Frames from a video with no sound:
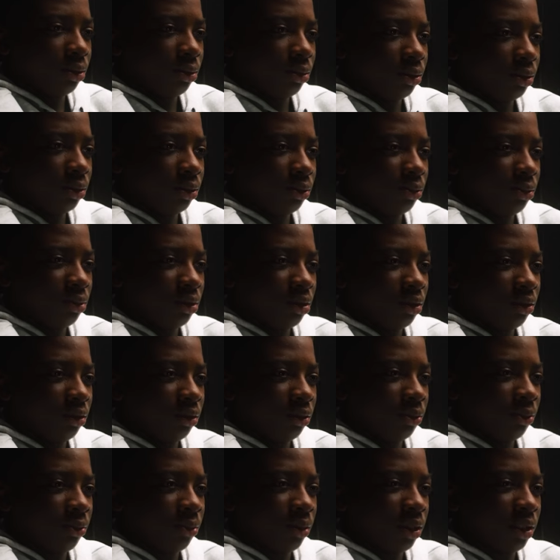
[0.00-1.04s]
It was one of
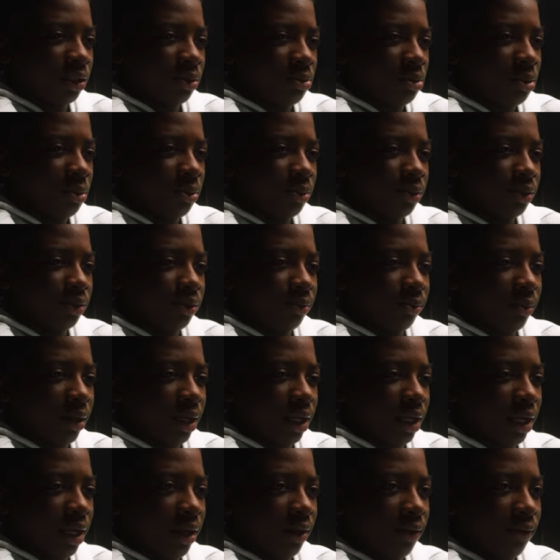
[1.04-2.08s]
the worst moments of my
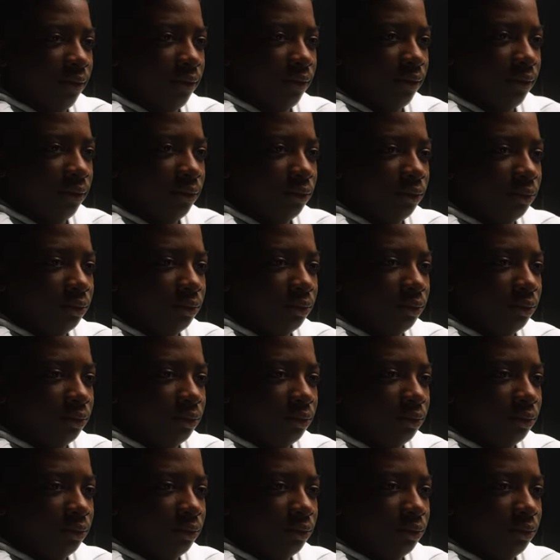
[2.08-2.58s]
life.